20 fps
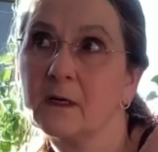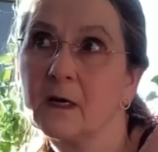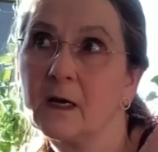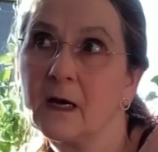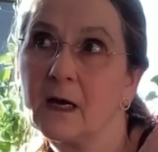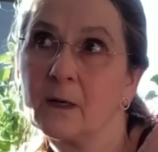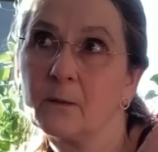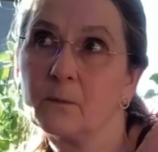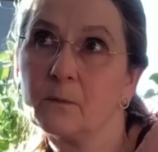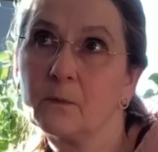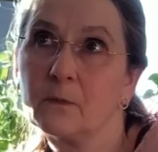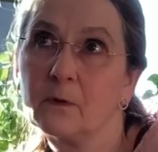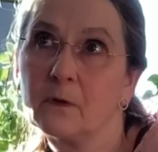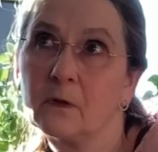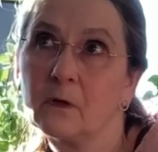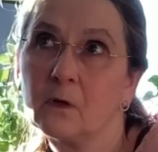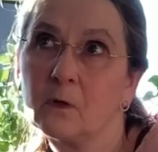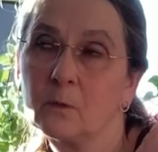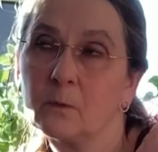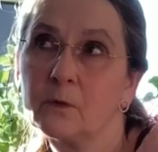I'm
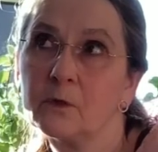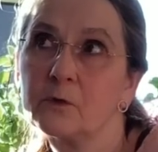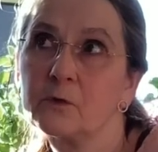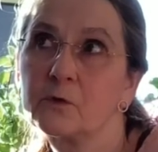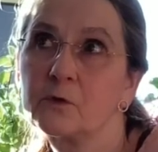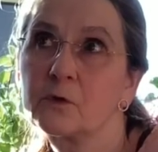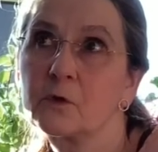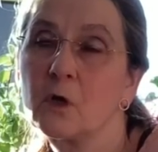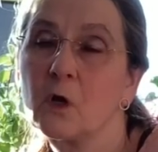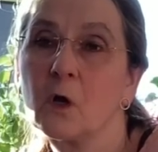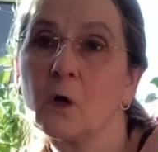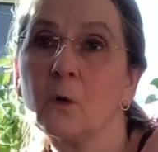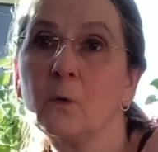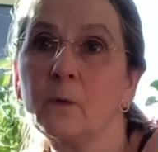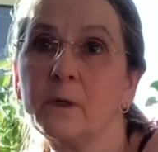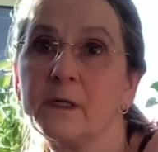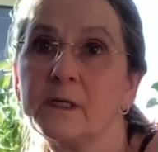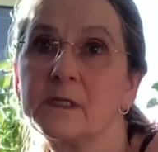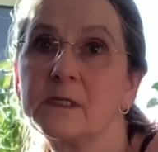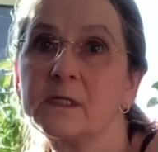almost
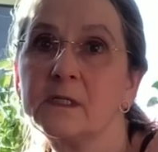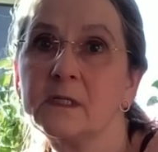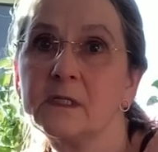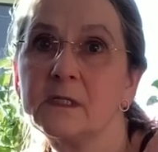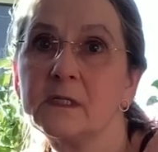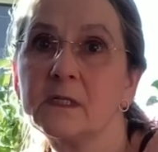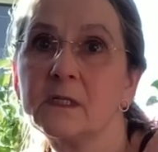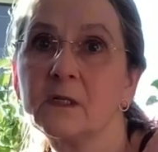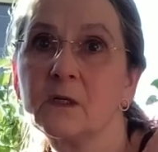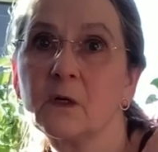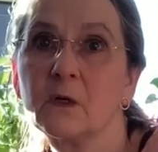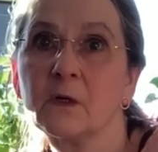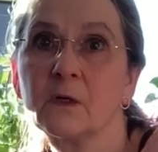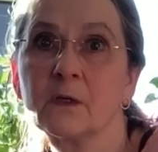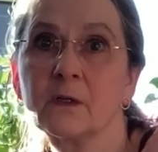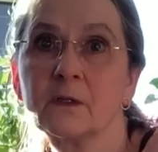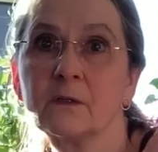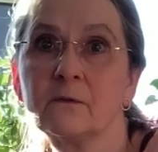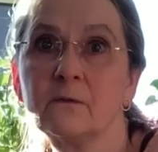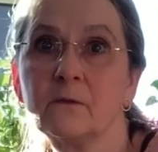always knitting
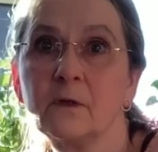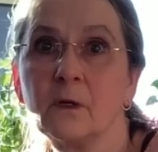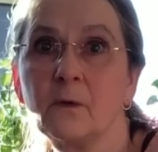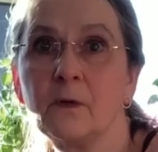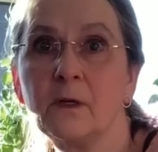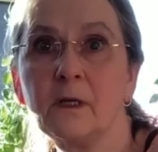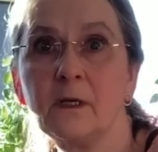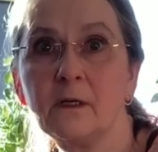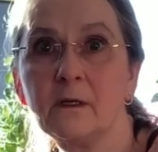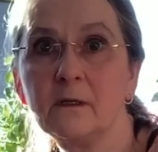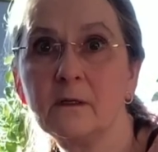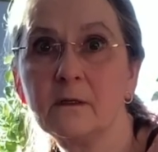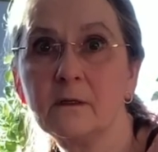on very